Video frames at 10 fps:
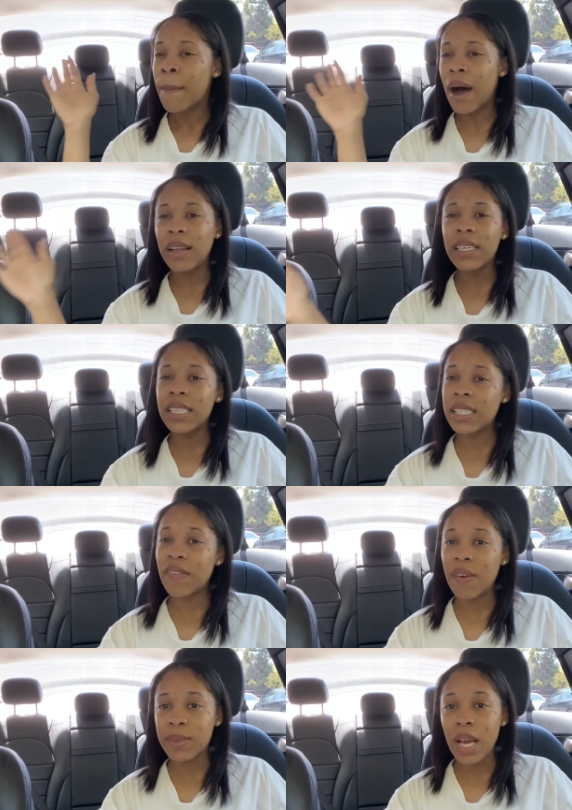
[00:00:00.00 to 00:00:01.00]
all of this
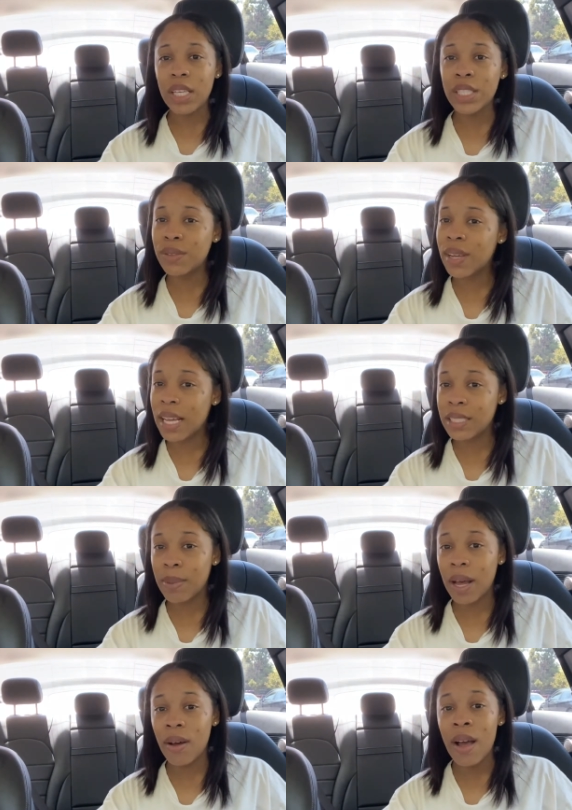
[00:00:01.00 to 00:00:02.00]
stuff I'm talking to you guys
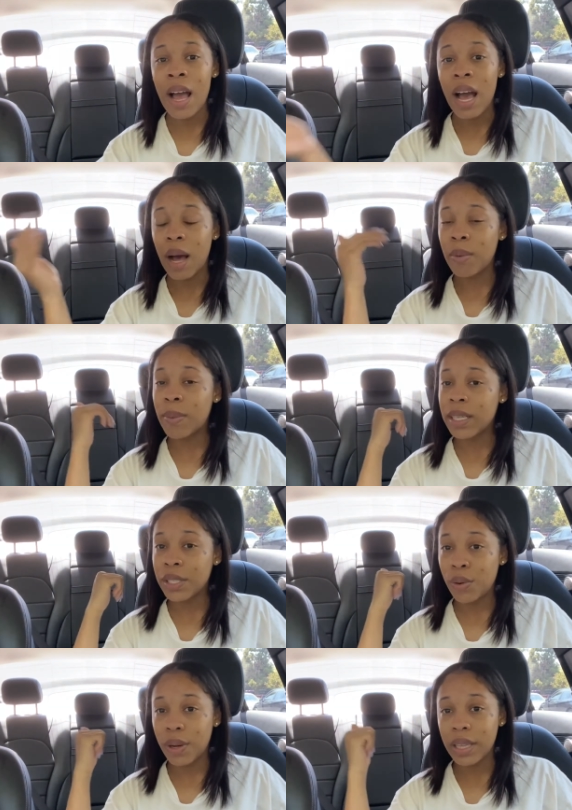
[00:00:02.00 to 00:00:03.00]
about, I'm about
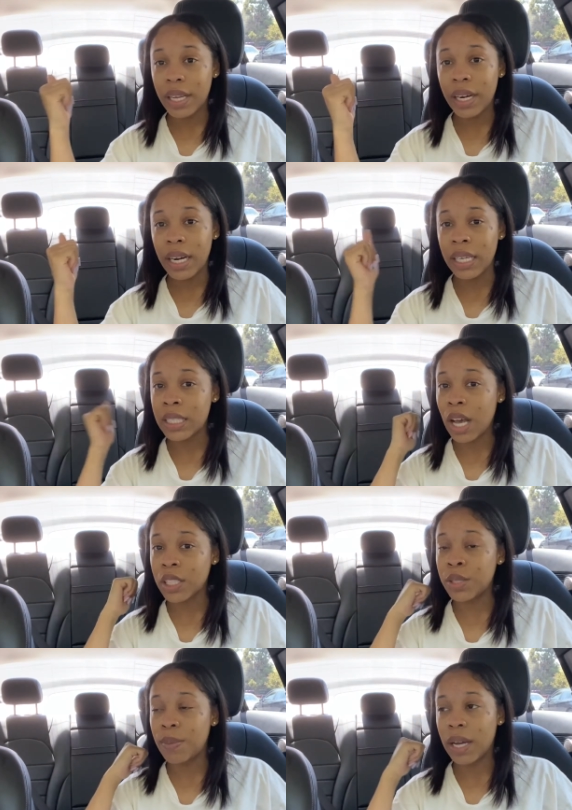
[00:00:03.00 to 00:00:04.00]
to go in there and talk
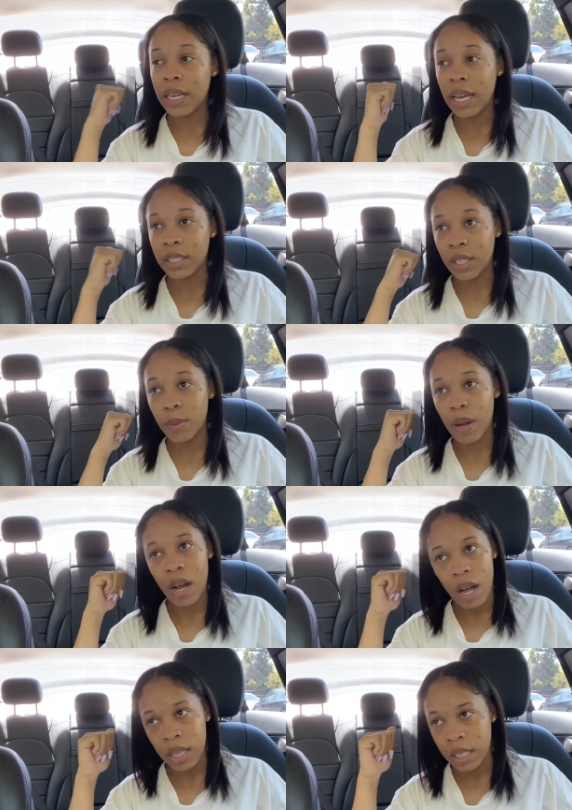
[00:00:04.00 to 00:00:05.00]
to my doctor
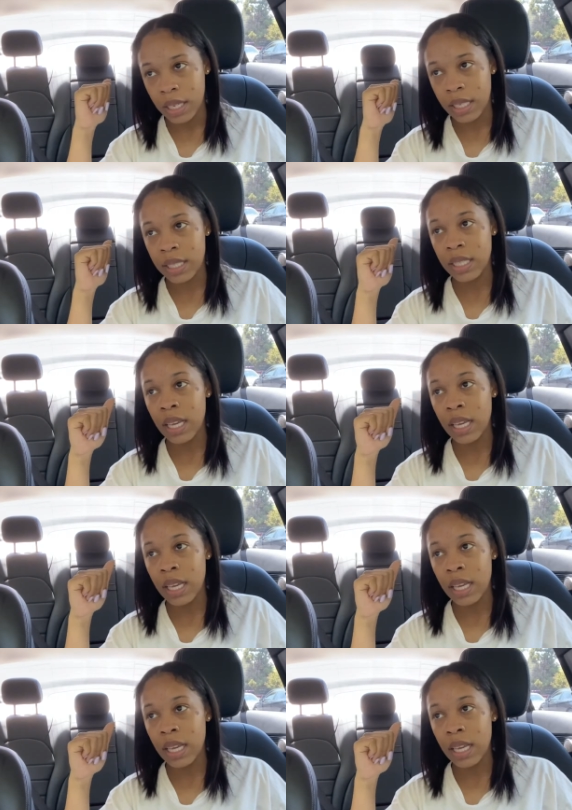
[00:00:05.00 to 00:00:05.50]
about all of this